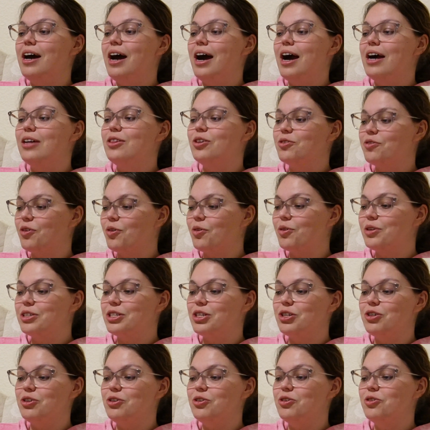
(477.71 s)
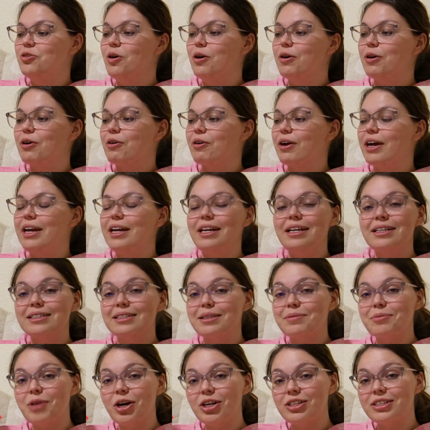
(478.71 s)
I look forward to creating
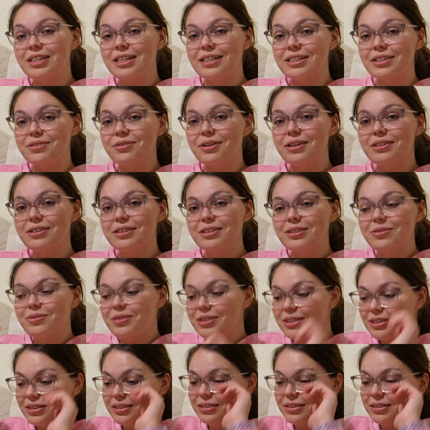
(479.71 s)
some content around this one.